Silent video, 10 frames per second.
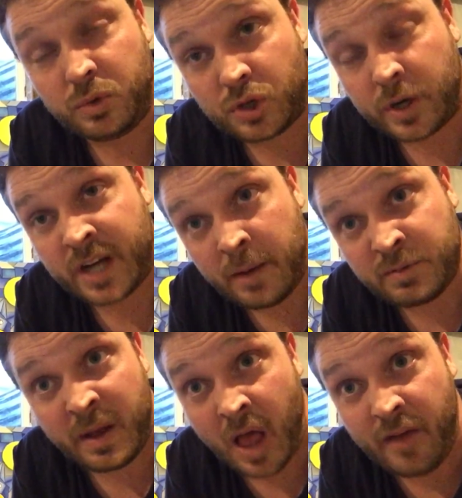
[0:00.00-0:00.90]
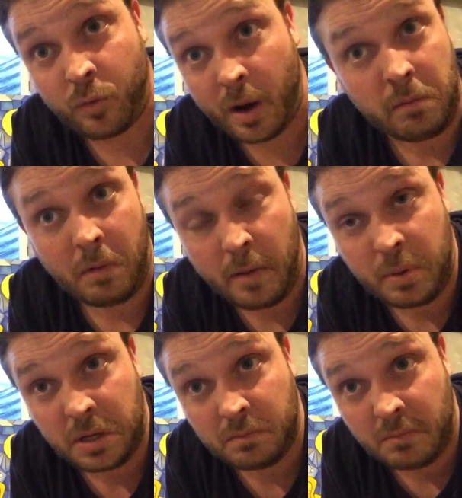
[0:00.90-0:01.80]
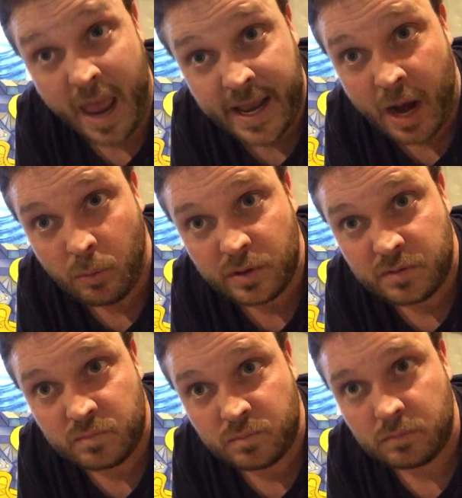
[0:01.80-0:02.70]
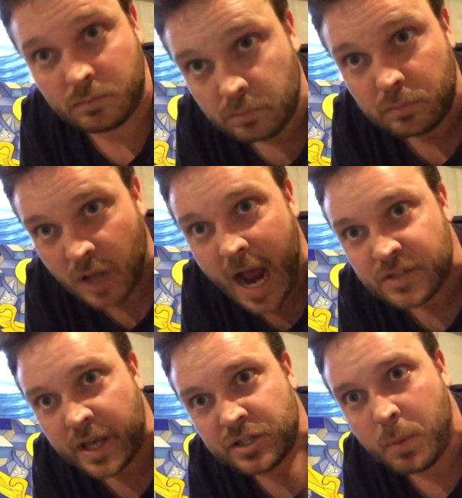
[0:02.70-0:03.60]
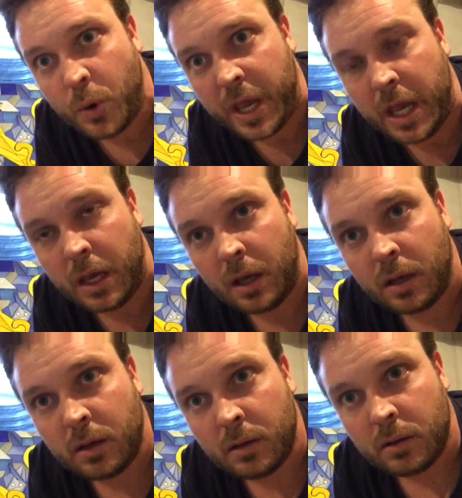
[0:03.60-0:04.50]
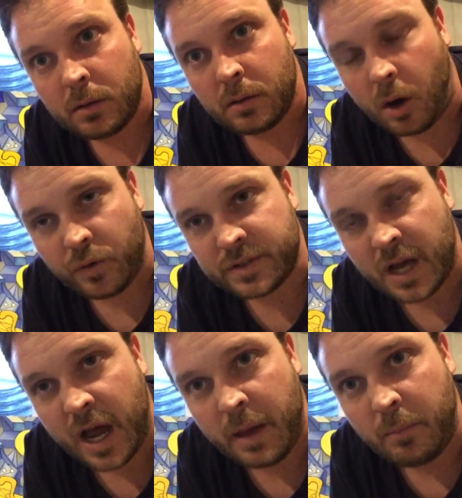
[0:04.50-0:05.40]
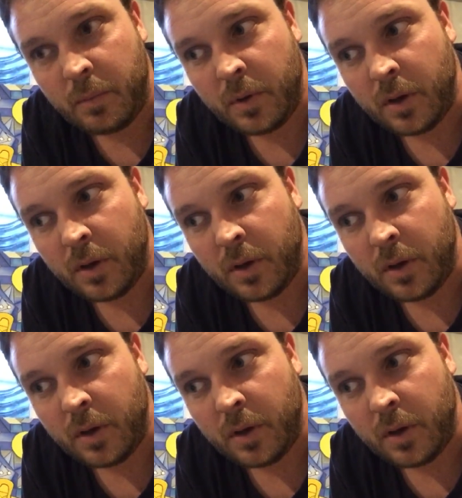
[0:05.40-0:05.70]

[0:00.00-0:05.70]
during times in my life where I've, I've been hanging out with guys like Spooky all the time,